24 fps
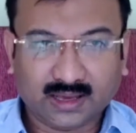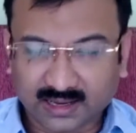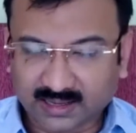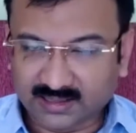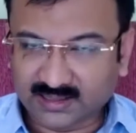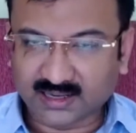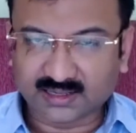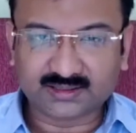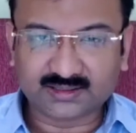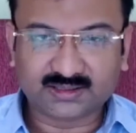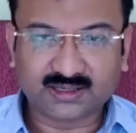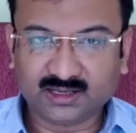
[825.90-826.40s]

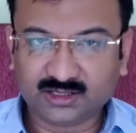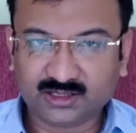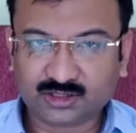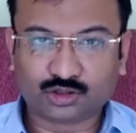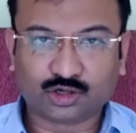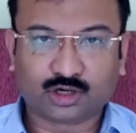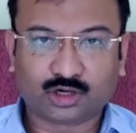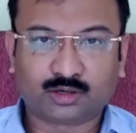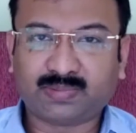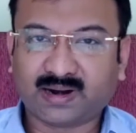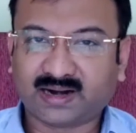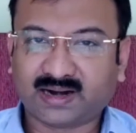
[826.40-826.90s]
Headhunting is
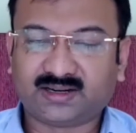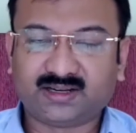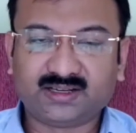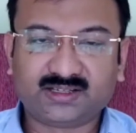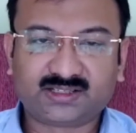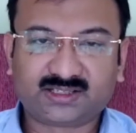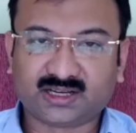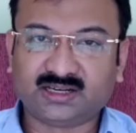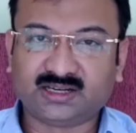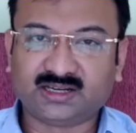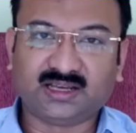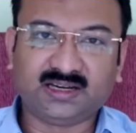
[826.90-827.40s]
not
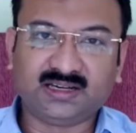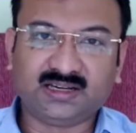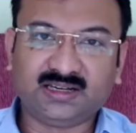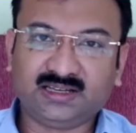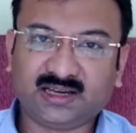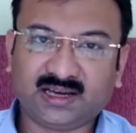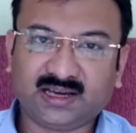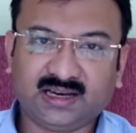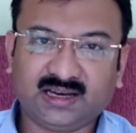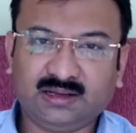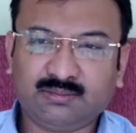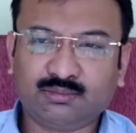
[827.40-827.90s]
practiced in
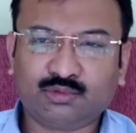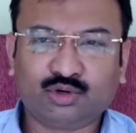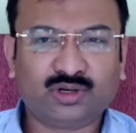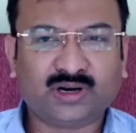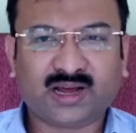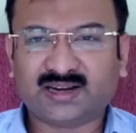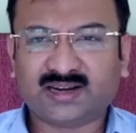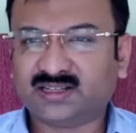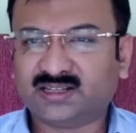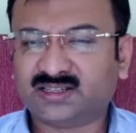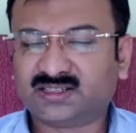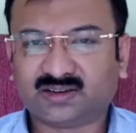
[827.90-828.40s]
India anymore.
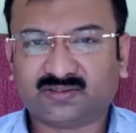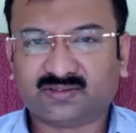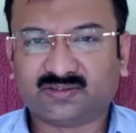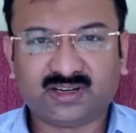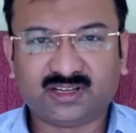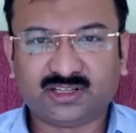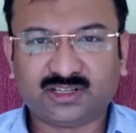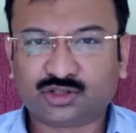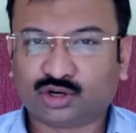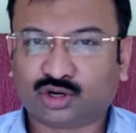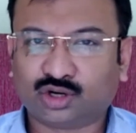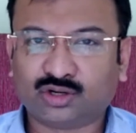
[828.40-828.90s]

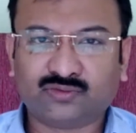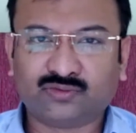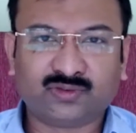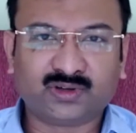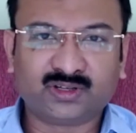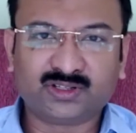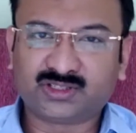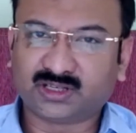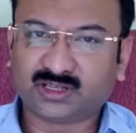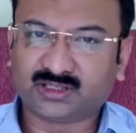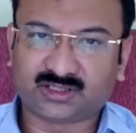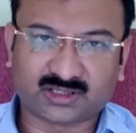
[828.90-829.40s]
1970s
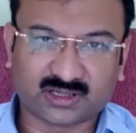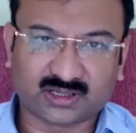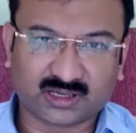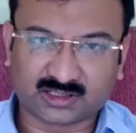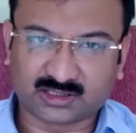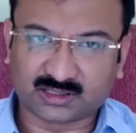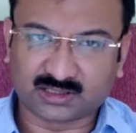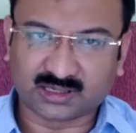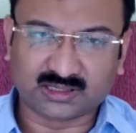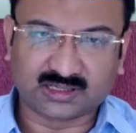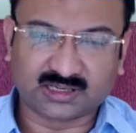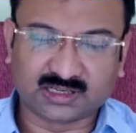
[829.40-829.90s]
onwards,
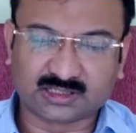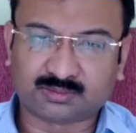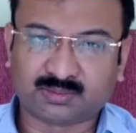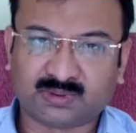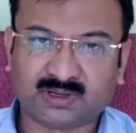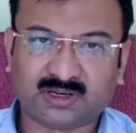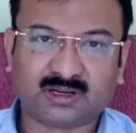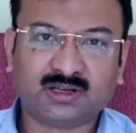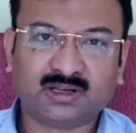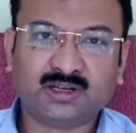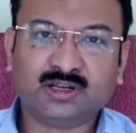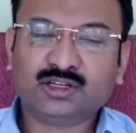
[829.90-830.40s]
it has
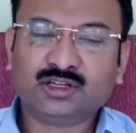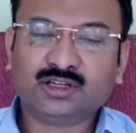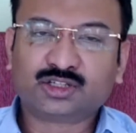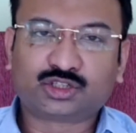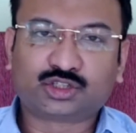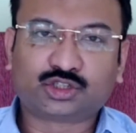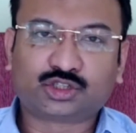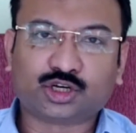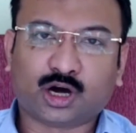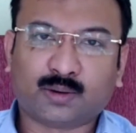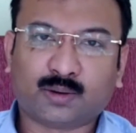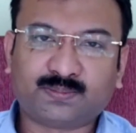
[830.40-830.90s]
been
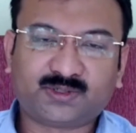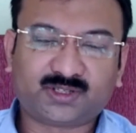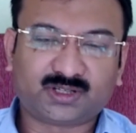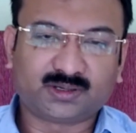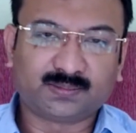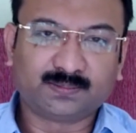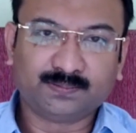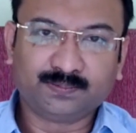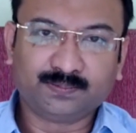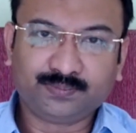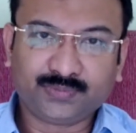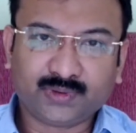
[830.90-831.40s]
stopped,
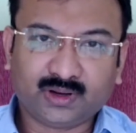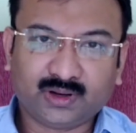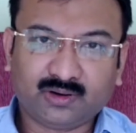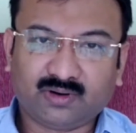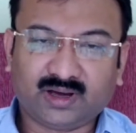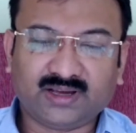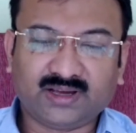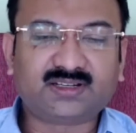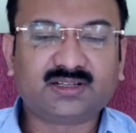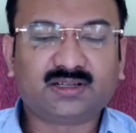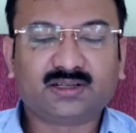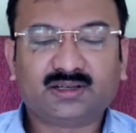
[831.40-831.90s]

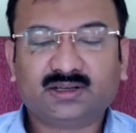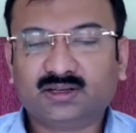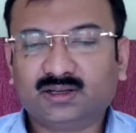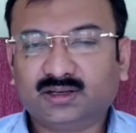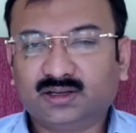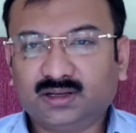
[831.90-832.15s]
right?